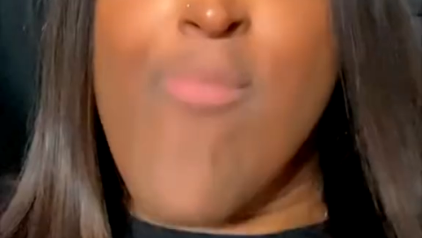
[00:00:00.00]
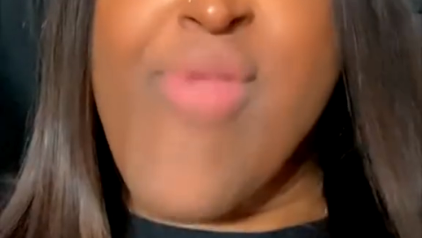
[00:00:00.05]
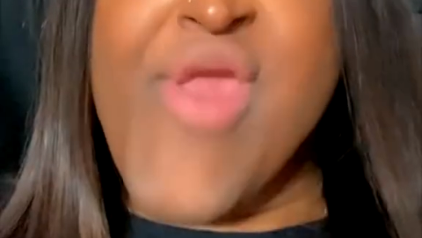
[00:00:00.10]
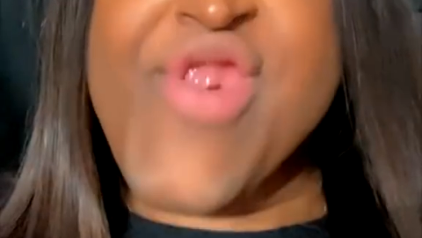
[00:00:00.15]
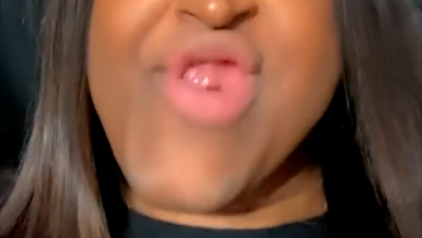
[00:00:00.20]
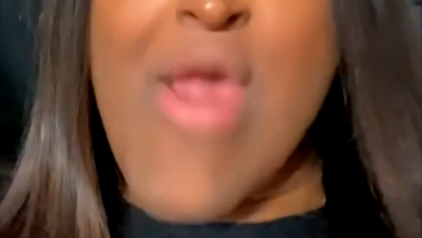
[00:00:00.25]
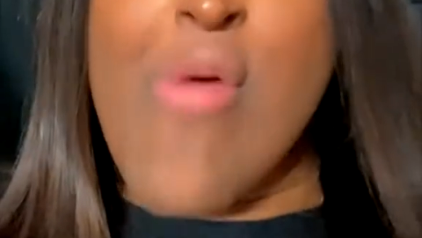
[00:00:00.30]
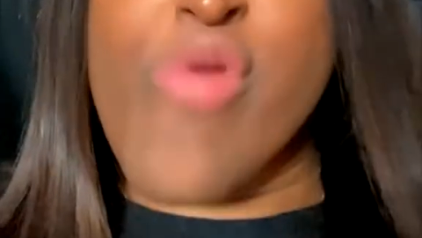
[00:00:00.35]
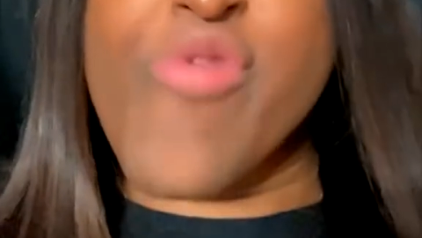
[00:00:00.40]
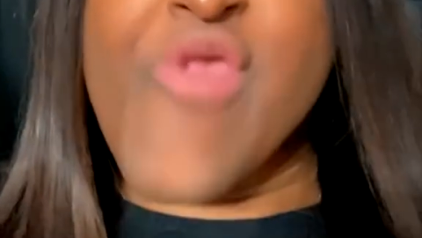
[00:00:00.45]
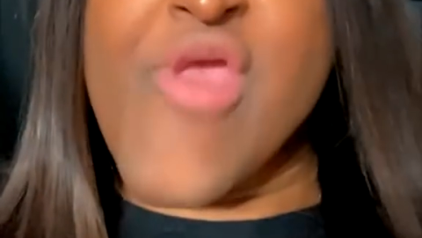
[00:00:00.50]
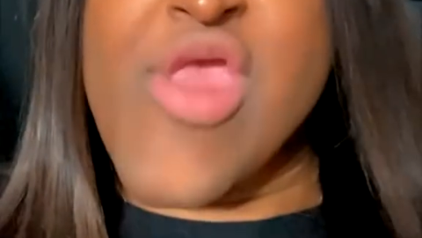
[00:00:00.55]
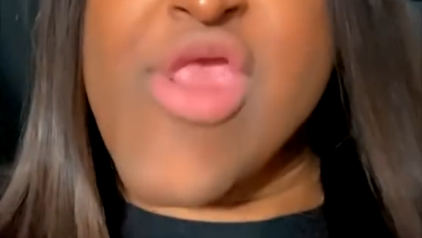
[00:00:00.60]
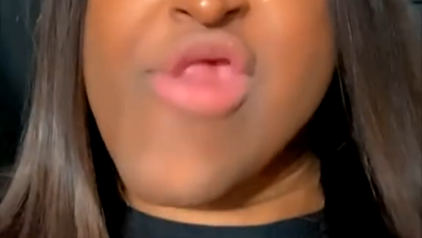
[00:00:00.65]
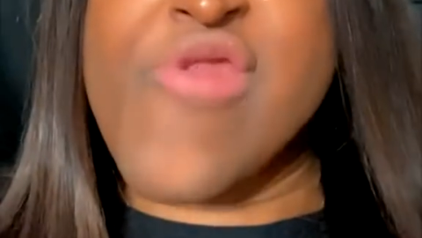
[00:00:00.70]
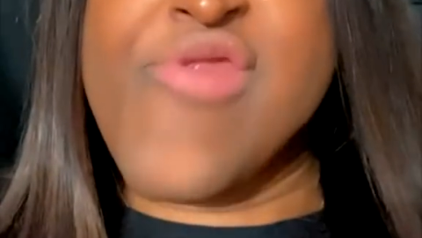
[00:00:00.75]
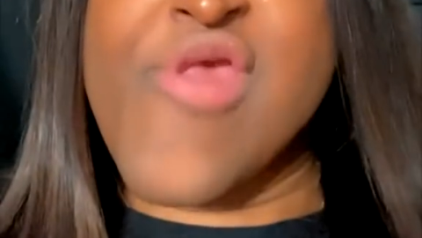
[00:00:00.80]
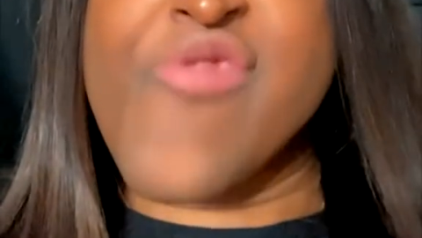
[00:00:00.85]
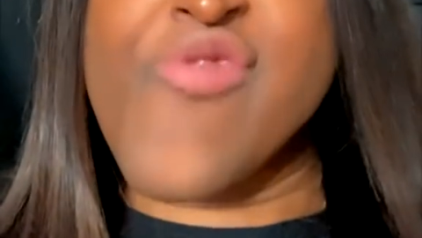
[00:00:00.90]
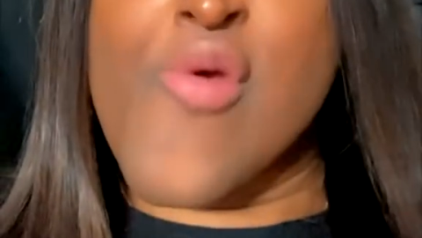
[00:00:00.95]
Bitch, I was sucking
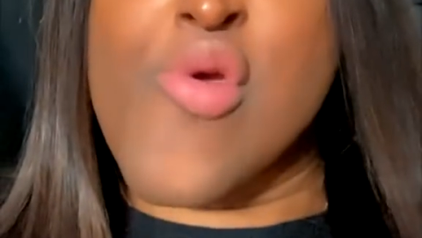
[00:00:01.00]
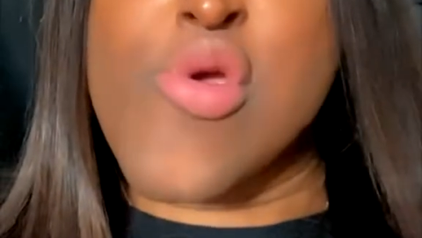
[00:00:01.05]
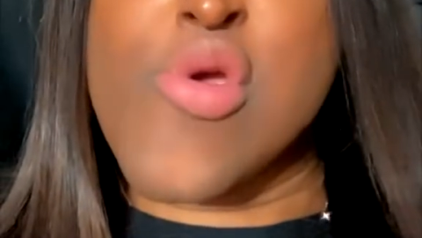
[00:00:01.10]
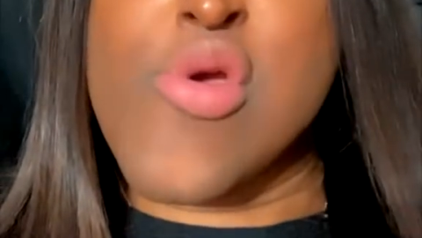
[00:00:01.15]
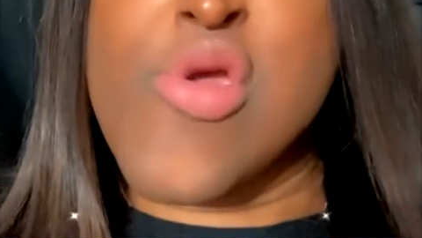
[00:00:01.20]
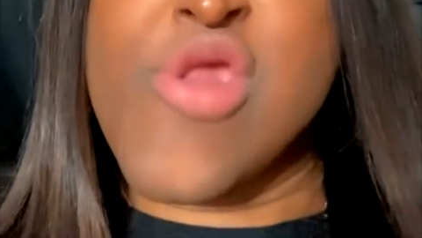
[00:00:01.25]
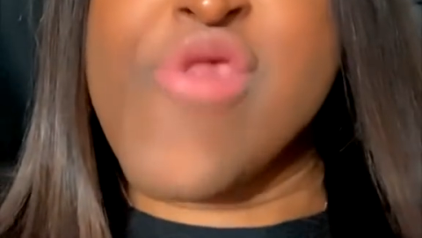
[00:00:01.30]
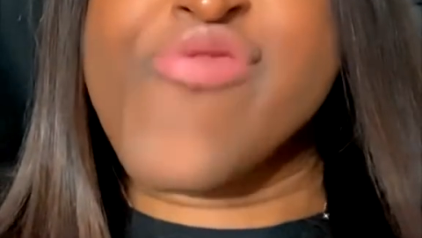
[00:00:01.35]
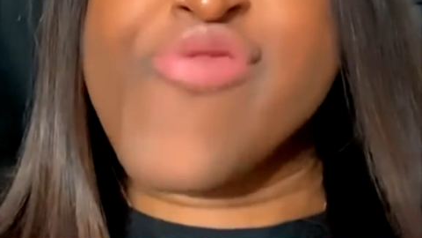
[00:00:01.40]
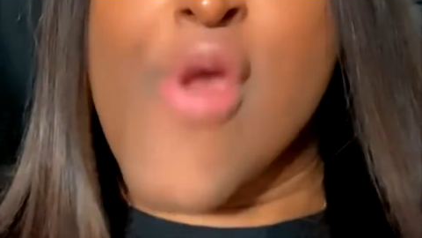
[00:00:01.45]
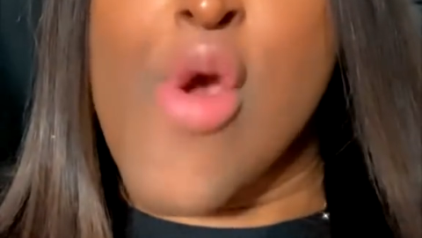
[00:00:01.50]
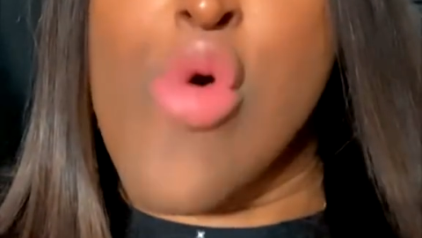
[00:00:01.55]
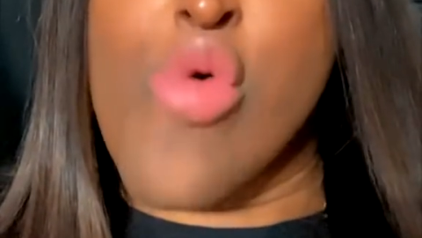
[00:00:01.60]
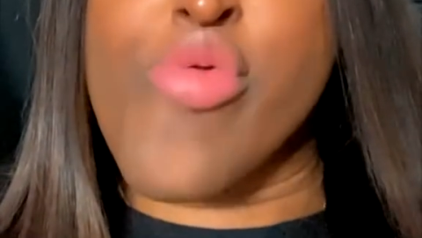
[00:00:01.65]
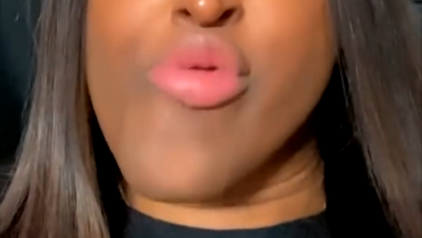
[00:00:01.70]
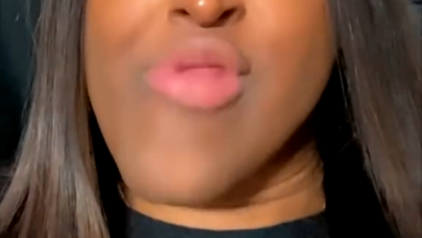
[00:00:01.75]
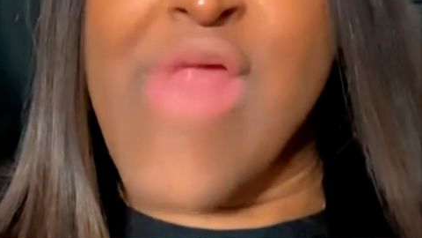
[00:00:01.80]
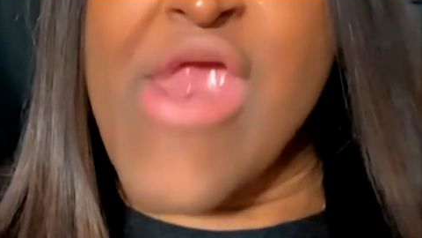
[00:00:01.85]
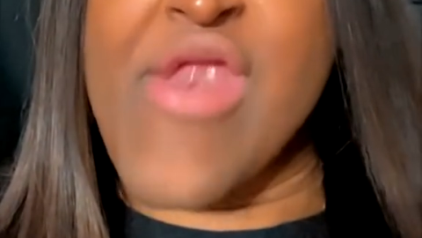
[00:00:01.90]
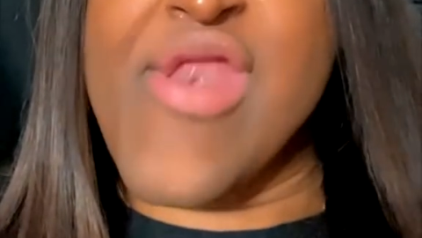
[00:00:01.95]
his dick so good, his toes
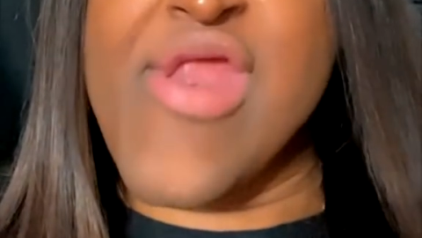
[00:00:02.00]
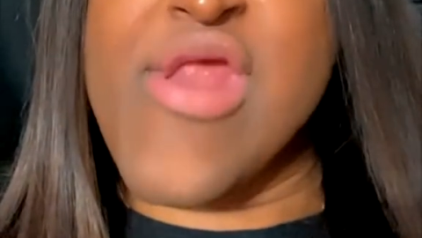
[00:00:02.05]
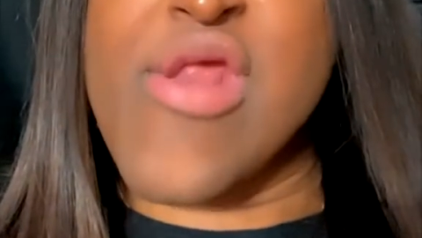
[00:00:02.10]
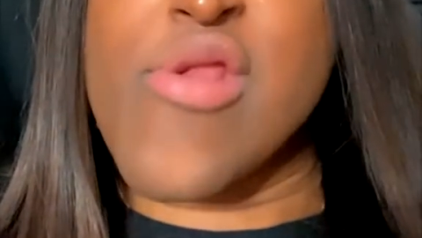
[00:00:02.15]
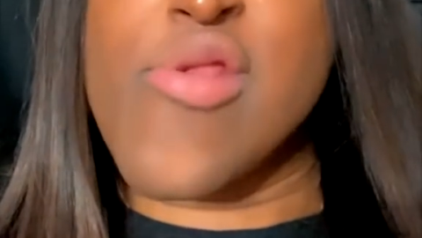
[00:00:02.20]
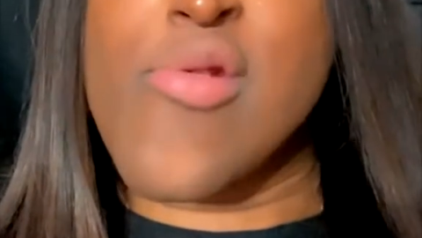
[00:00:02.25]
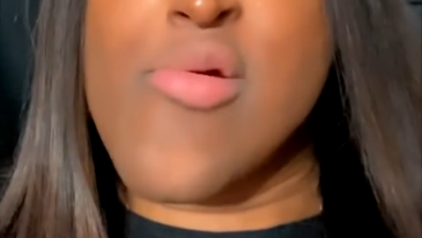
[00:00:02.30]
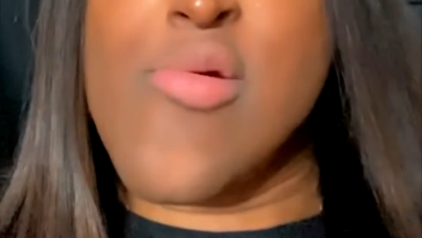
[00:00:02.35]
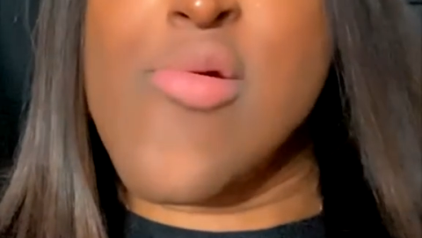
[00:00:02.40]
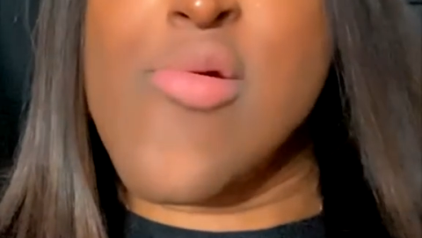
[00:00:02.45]
was like this.